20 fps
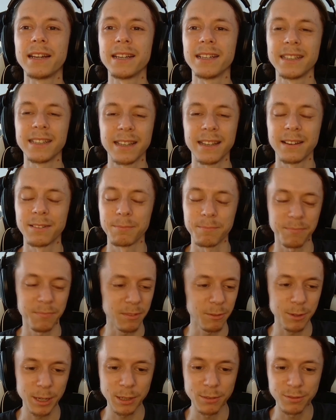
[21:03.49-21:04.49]
And
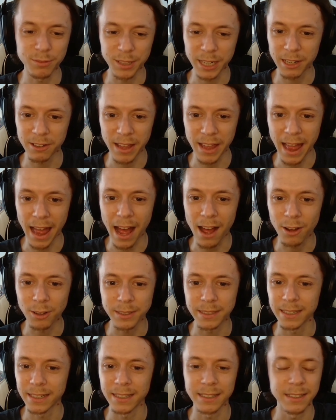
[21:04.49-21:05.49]
when you figure that out,
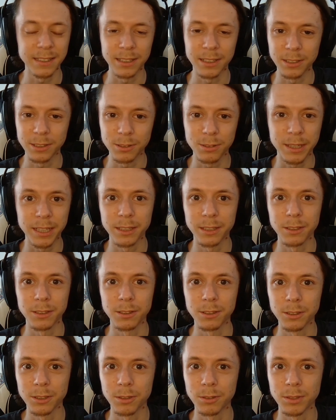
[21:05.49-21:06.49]
then you can
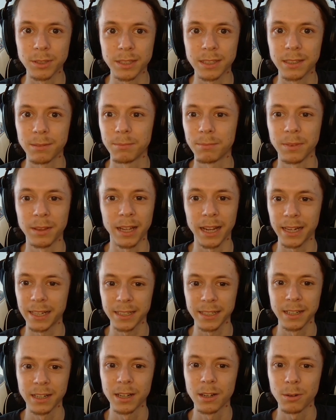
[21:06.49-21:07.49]
use them
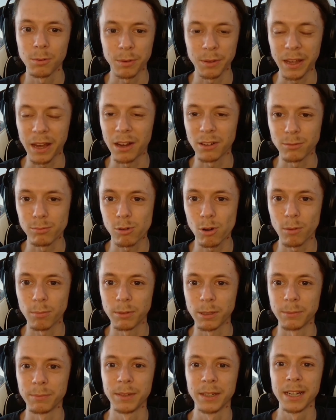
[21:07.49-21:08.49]
like without a
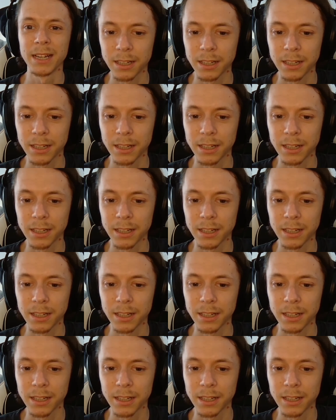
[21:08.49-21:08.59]
problem.